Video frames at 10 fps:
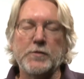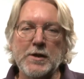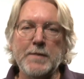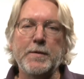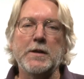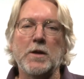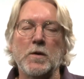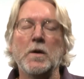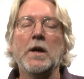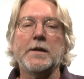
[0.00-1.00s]

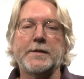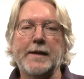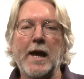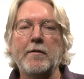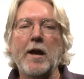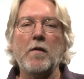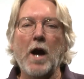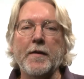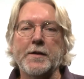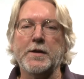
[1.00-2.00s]
GPU to carry out
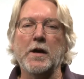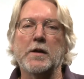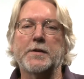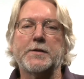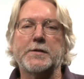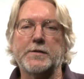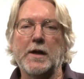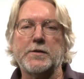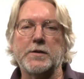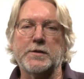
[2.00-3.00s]
other tasks
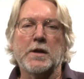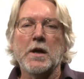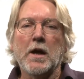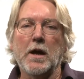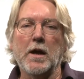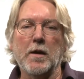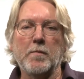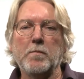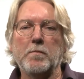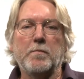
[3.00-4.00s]
such as
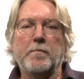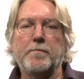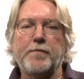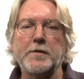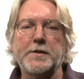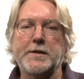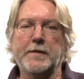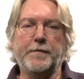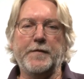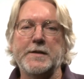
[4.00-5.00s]
um,
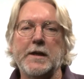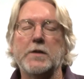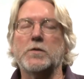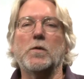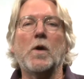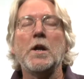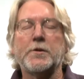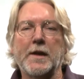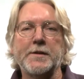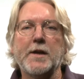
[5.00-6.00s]
processing physics or
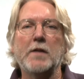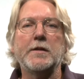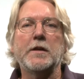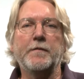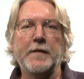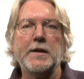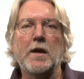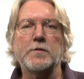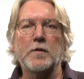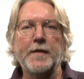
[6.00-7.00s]
transcoding of
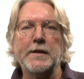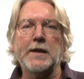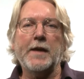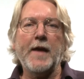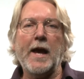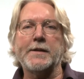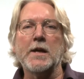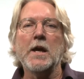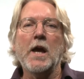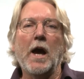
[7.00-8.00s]
videos or things like that.
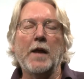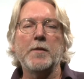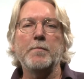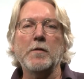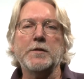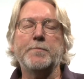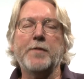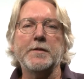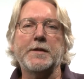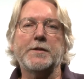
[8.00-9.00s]
And the
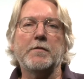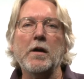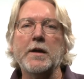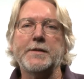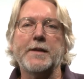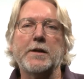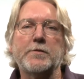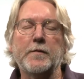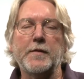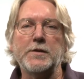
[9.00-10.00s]
multiprocessor
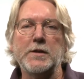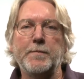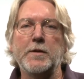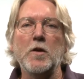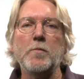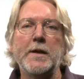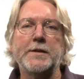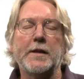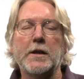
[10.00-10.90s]
architecture of the GPU means that